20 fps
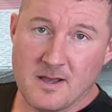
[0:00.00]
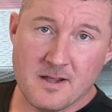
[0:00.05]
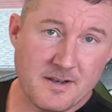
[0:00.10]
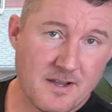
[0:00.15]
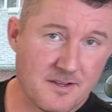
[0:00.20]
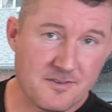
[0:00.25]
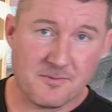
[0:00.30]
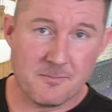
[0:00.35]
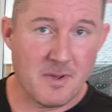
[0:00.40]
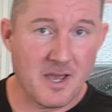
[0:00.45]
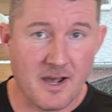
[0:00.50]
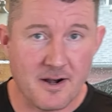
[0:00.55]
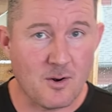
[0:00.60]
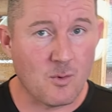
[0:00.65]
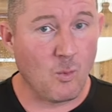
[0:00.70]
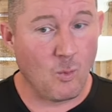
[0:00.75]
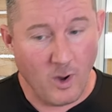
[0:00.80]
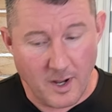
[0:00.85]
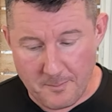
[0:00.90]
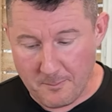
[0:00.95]
it doesn't matter
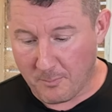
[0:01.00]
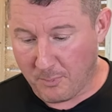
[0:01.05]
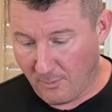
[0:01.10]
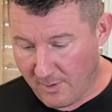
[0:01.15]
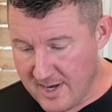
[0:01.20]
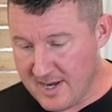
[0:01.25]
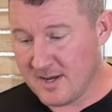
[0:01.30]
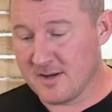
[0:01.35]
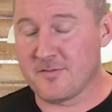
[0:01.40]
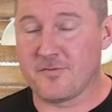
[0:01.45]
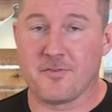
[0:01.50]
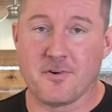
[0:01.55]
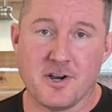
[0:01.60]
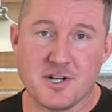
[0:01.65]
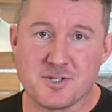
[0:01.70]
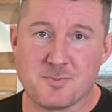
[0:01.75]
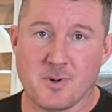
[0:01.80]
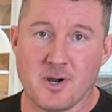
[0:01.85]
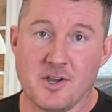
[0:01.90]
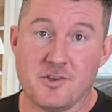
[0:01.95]
what brand of
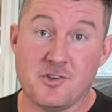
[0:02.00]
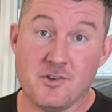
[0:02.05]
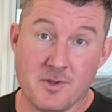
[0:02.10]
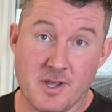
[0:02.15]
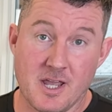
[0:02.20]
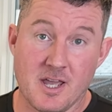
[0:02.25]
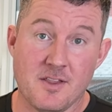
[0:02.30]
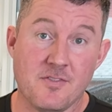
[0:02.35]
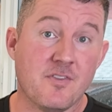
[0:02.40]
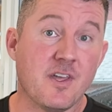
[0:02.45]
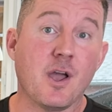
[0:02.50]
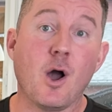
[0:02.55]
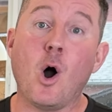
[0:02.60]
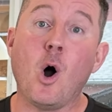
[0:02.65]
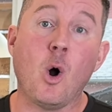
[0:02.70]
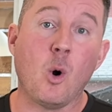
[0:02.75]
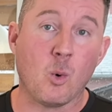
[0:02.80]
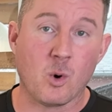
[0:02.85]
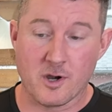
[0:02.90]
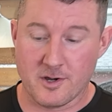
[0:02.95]
French press you get, they
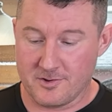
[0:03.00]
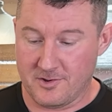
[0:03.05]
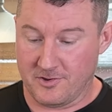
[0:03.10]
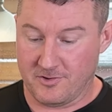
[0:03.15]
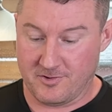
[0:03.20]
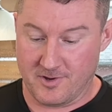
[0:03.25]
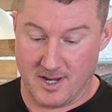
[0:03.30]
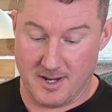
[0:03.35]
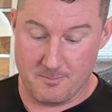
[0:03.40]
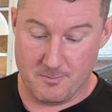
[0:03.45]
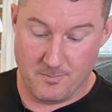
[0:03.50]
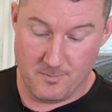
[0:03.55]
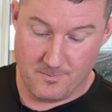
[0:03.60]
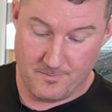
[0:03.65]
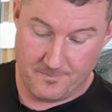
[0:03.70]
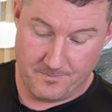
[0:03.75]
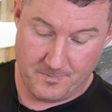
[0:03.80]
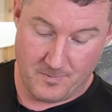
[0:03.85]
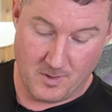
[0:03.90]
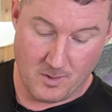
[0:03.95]
all work the same.
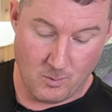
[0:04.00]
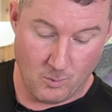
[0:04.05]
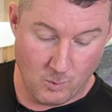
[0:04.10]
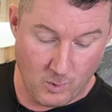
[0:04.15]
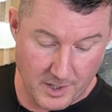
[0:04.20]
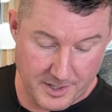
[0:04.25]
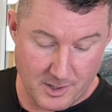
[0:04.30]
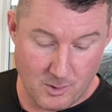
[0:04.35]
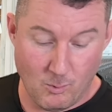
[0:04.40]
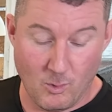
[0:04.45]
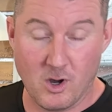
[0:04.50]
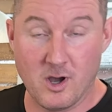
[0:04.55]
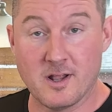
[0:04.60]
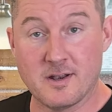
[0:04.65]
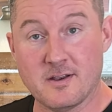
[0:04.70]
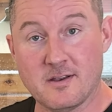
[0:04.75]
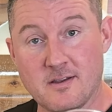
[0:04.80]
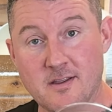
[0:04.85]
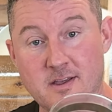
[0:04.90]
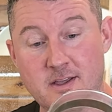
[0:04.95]
What you want
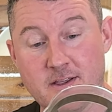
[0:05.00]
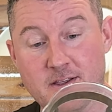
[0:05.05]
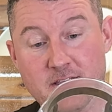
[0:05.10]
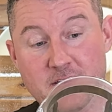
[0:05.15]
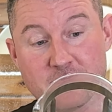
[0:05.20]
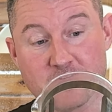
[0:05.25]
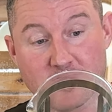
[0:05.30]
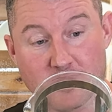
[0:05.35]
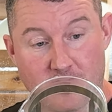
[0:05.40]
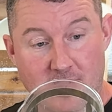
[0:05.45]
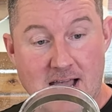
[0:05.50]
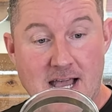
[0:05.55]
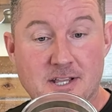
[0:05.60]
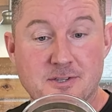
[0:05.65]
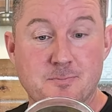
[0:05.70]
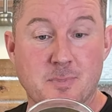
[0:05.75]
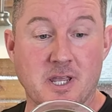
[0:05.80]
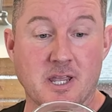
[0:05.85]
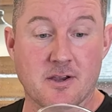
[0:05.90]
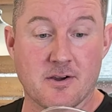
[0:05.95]
is a glass
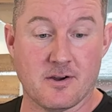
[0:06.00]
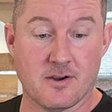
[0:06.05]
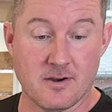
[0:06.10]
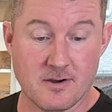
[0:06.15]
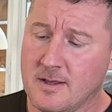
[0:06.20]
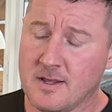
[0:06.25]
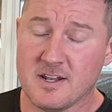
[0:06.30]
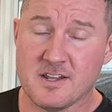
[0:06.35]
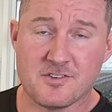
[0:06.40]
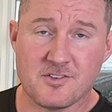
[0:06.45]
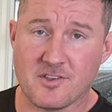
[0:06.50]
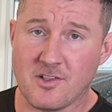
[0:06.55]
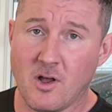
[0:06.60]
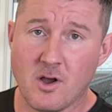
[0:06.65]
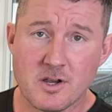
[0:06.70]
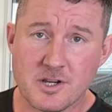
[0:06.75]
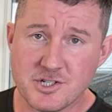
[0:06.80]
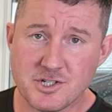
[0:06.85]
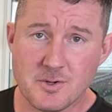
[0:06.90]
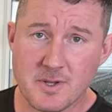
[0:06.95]
beaker, and as
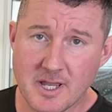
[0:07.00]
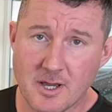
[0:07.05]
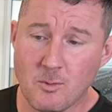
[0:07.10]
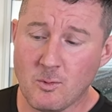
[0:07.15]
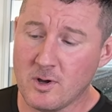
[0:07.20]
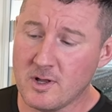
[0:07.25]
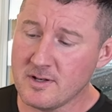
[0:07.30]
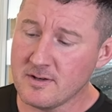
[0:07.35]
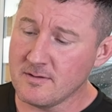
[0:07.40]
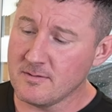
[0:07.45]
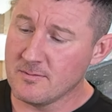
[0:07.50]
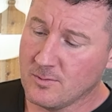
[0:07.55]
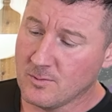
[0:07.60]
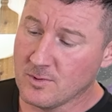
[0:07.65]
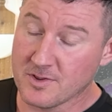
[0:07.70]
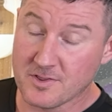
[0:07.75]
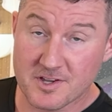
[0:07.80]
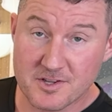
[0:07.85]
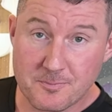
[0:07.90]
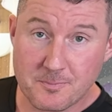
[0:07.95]
long as you get one
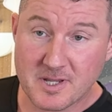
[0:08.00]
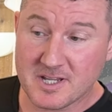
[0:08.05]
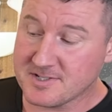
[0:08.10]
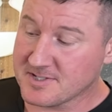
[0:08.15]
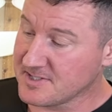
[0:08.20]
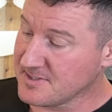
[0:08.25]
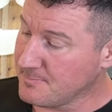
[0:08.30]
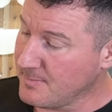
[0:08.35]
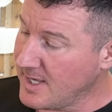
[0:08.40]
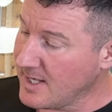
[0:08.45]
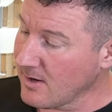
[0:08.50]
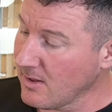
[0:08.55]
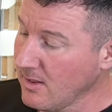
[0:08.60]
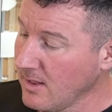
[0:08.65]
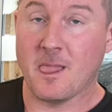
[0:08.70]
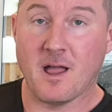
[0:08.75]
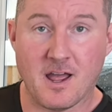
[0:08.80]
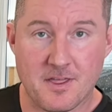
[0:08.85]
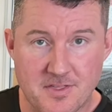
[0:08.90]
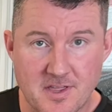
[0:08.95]
with this piece is
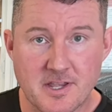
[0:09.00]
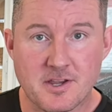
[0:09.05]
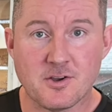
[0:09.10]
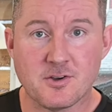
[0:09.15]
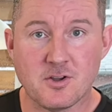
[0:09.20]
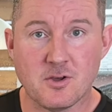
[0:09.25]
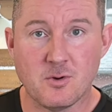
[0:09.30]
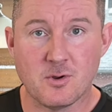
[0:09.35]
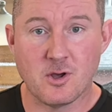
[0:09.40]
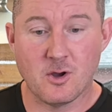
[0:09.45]
metal, I think you're doing